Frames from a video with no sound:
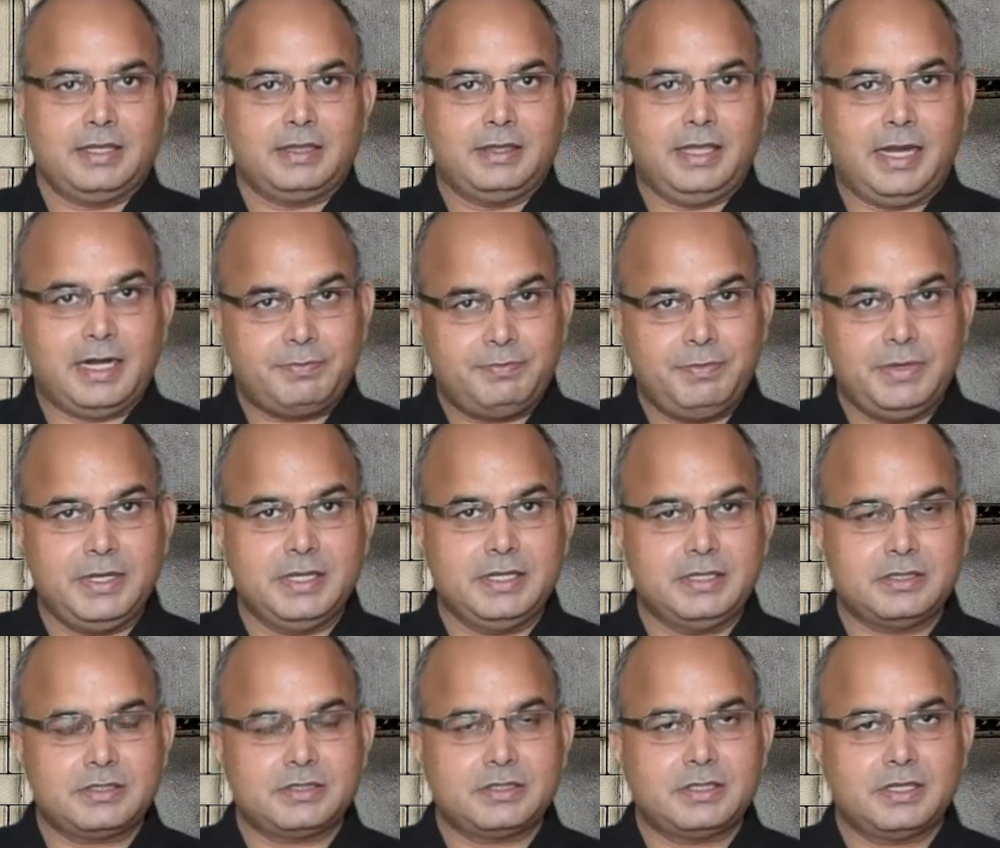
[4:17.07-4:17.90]
that
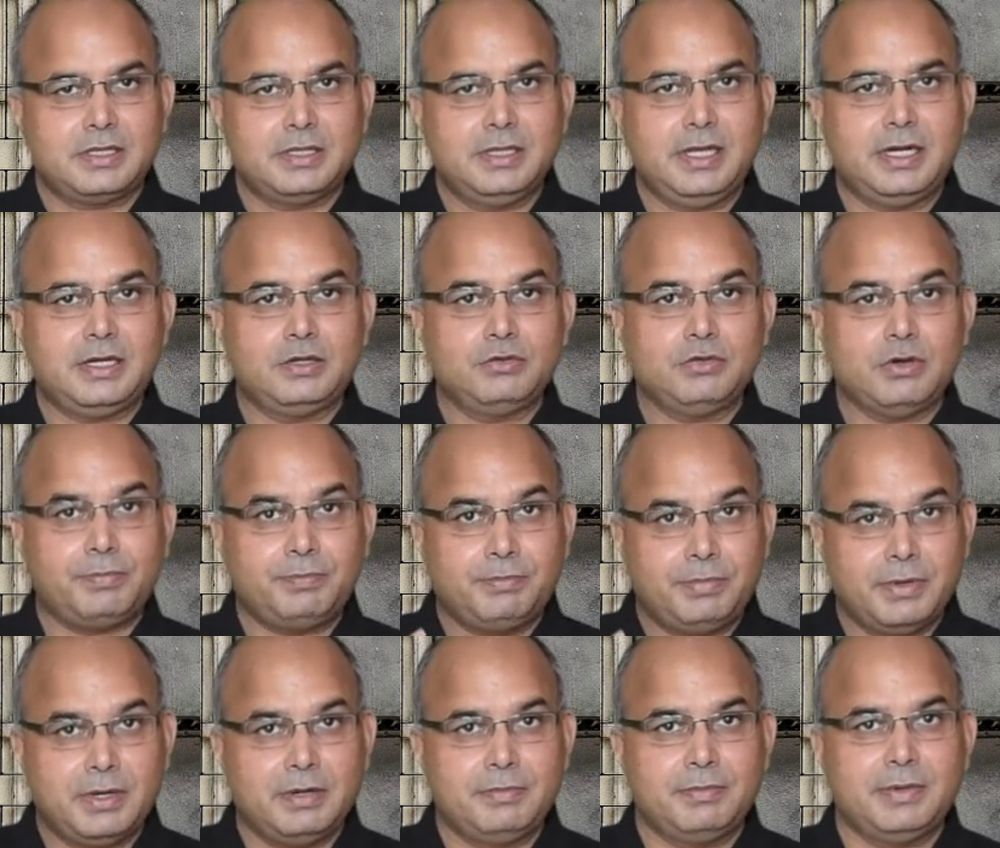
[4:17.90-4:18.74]
means that you are
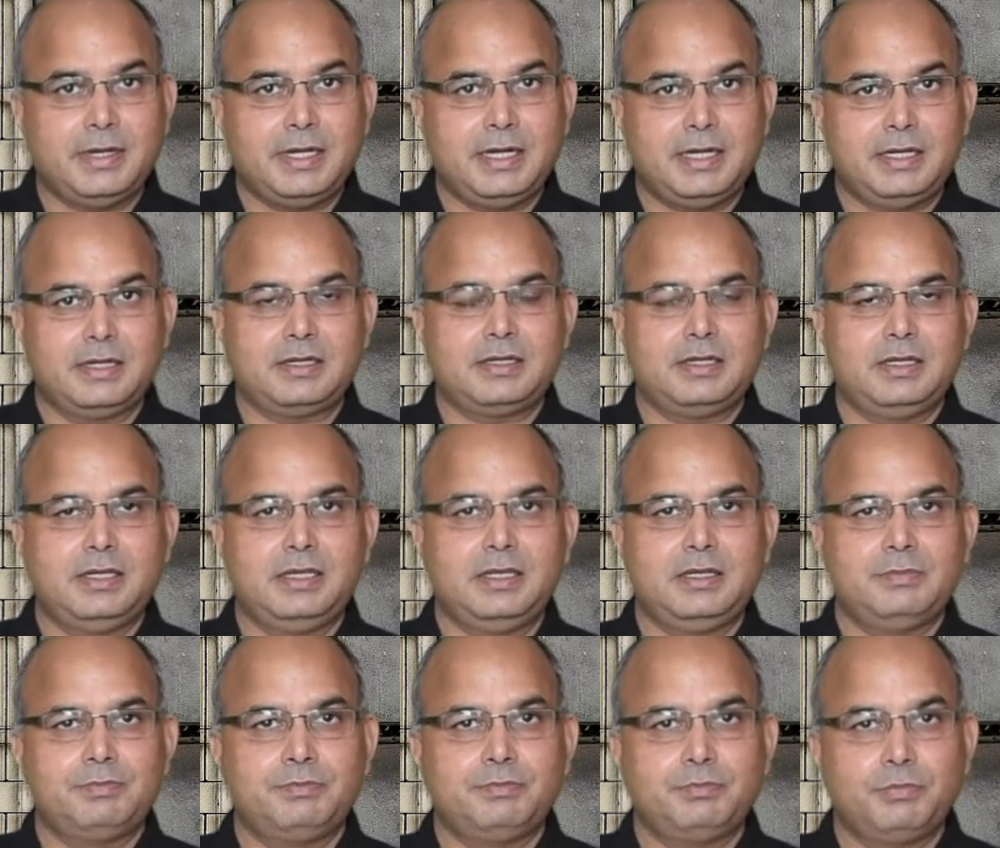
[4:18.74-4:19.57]

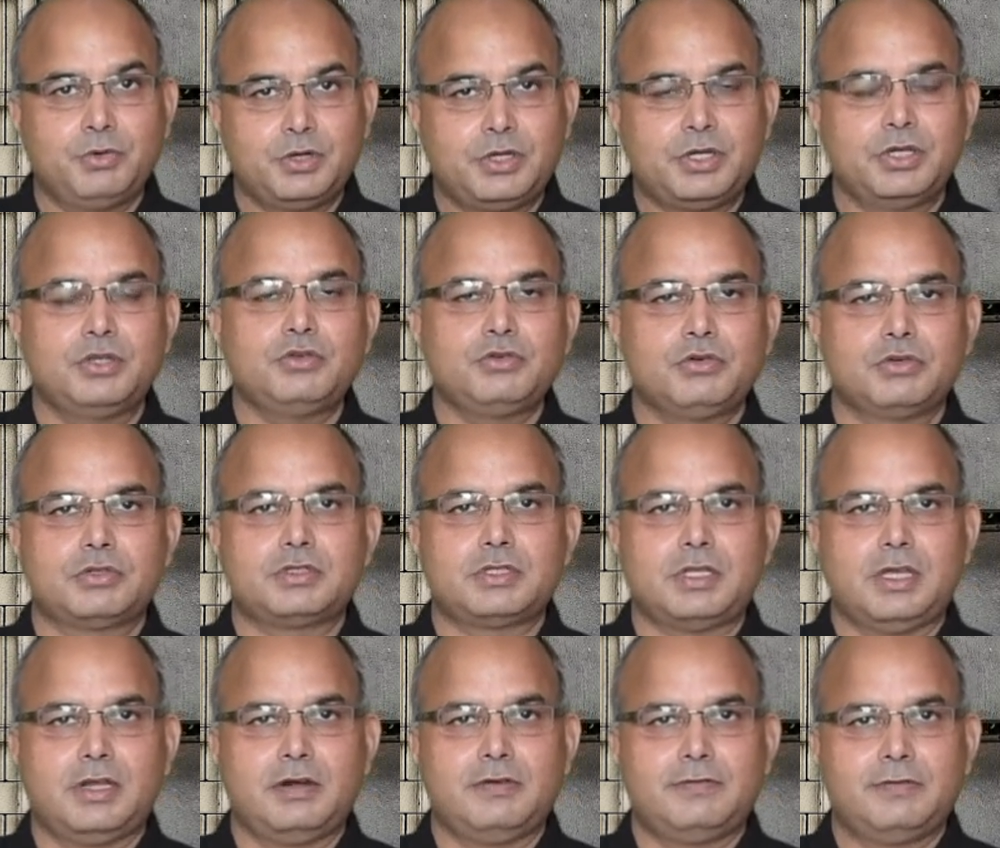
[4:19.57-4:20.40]
permanently putting
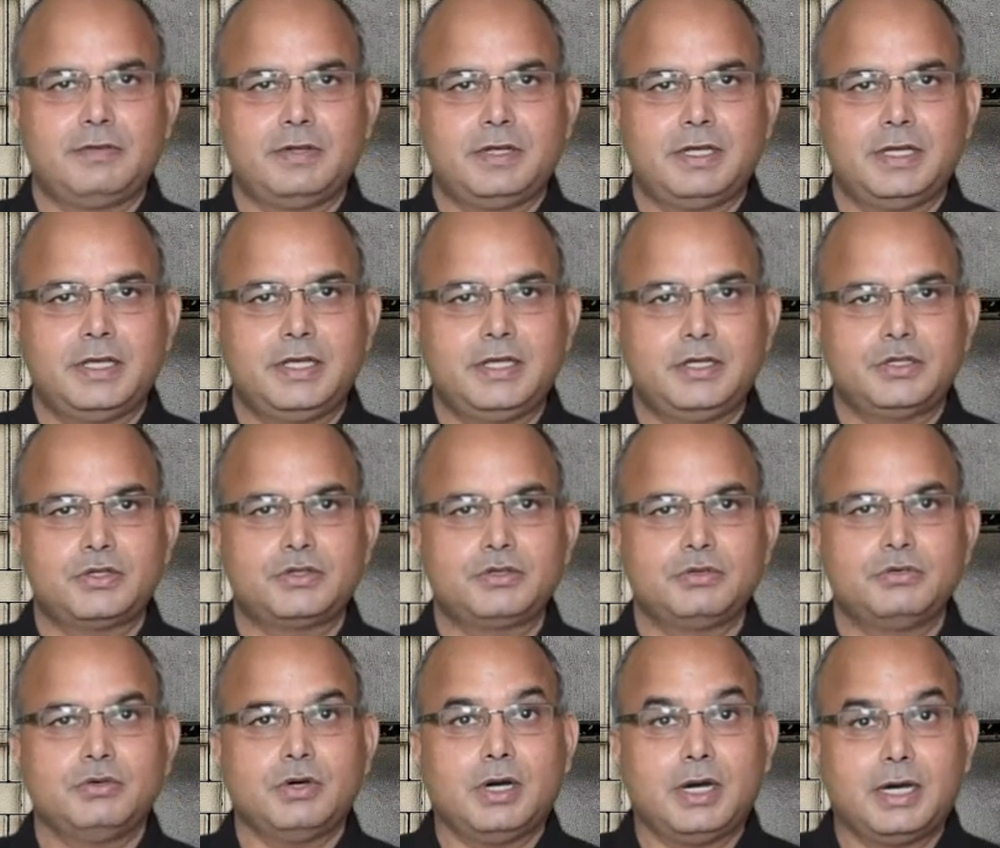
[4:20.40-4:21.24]
yourself
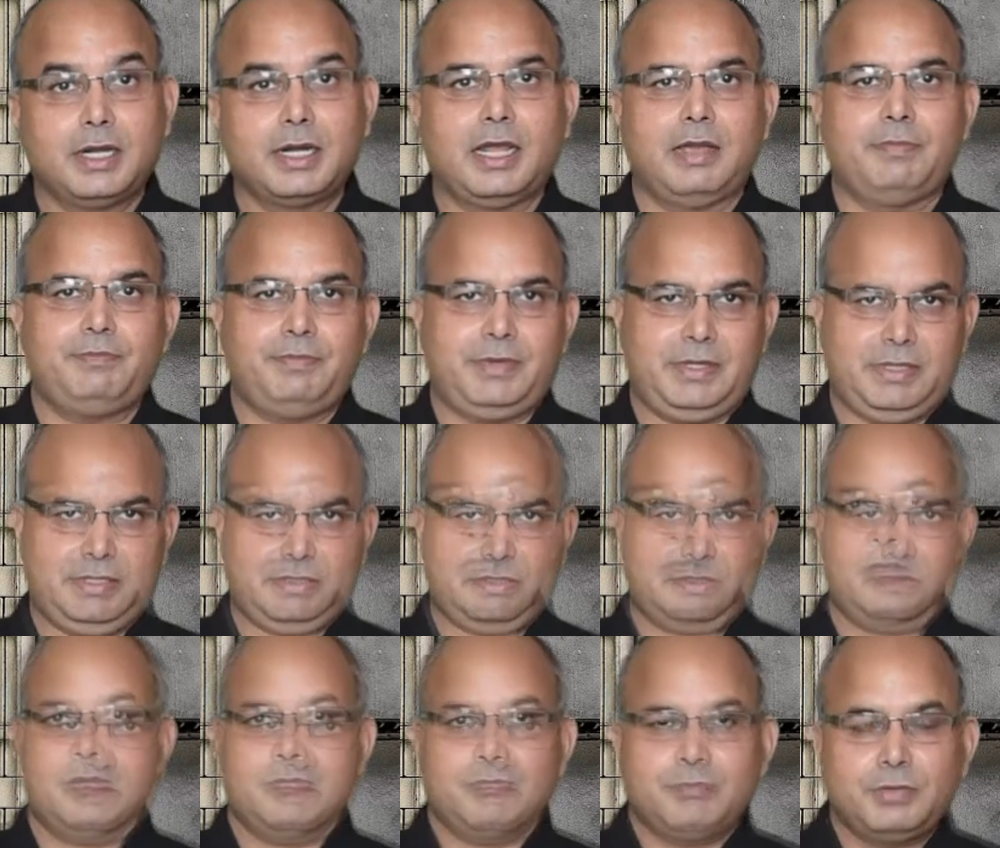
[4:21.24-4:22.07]
into
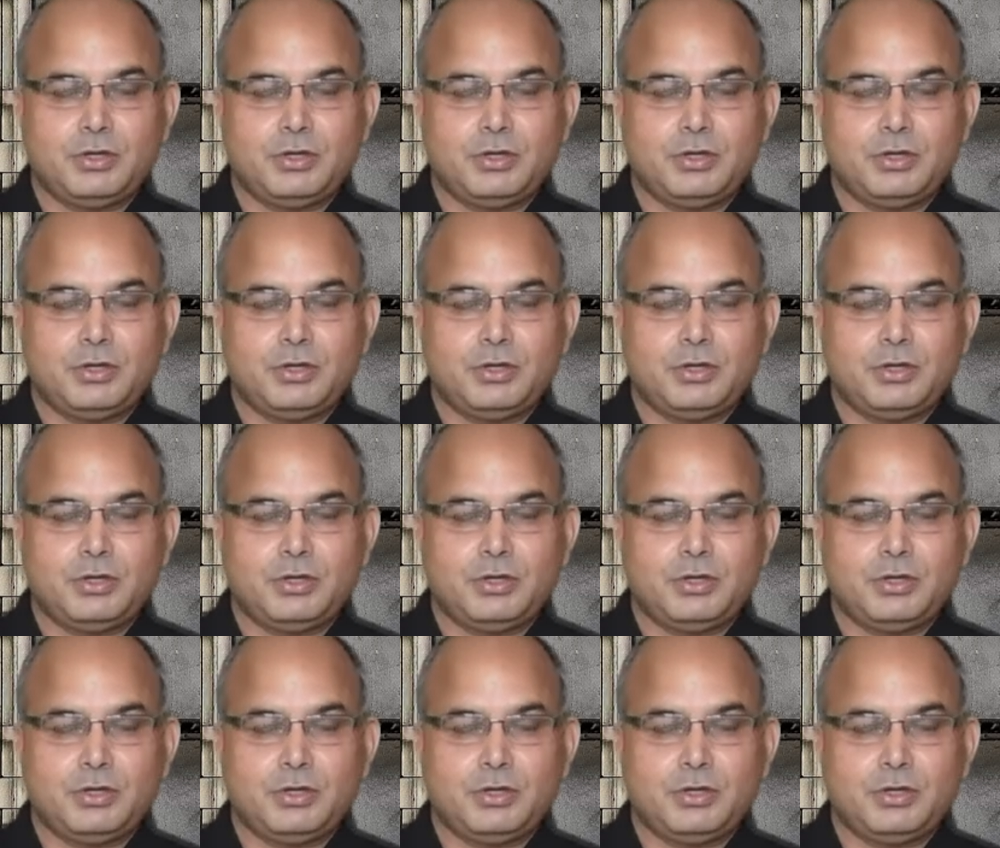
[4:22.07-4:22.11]
unhappiness.